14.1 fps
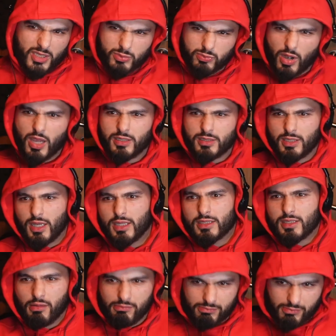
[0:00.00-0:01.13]
is
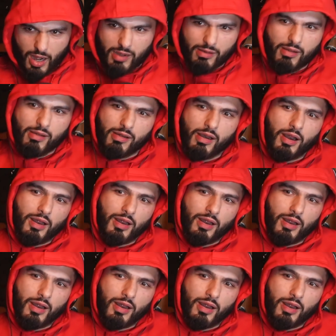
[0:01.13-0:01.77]
racist and blah, blah, blah.